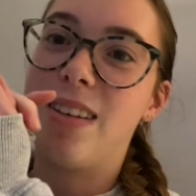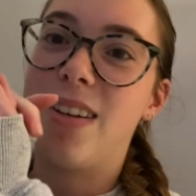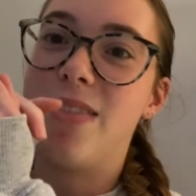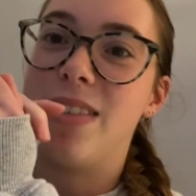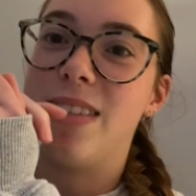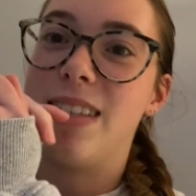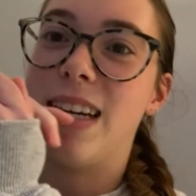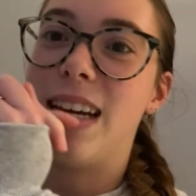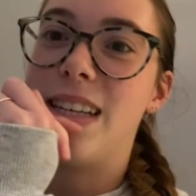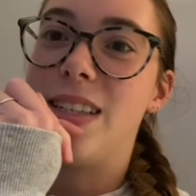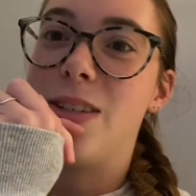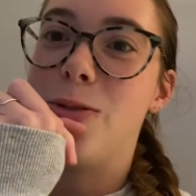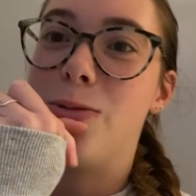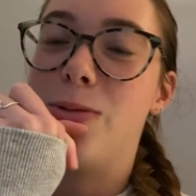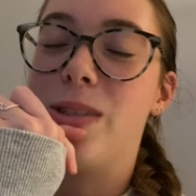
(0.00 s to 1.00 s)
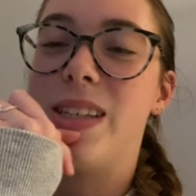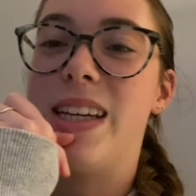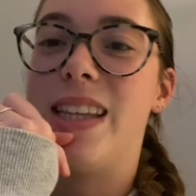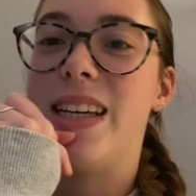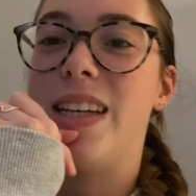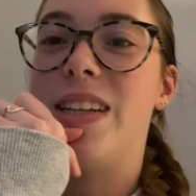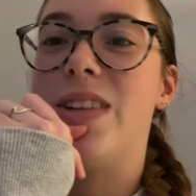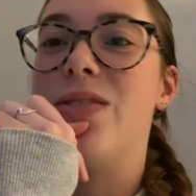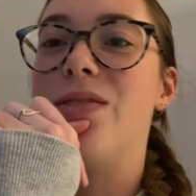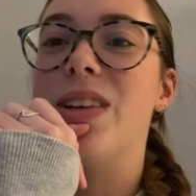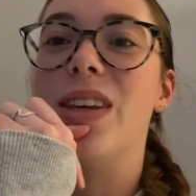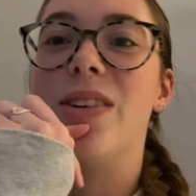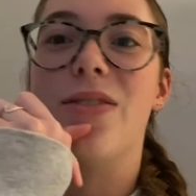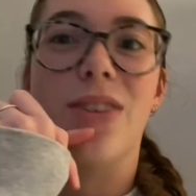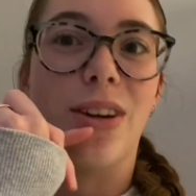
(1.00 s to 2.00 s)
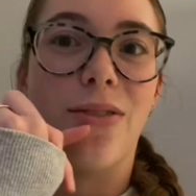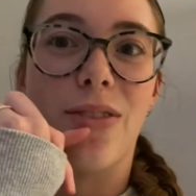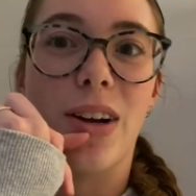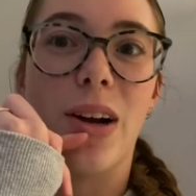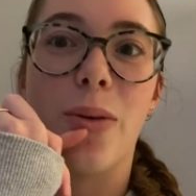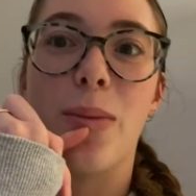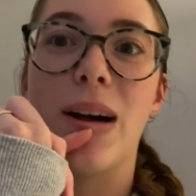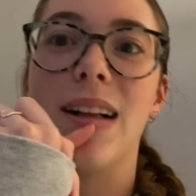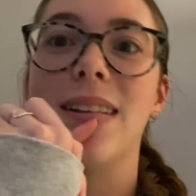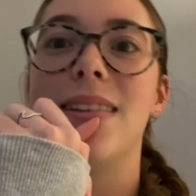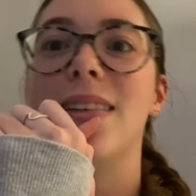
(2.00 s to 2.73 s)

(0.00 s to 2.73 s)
As, as you will see, they didn't really fit very well.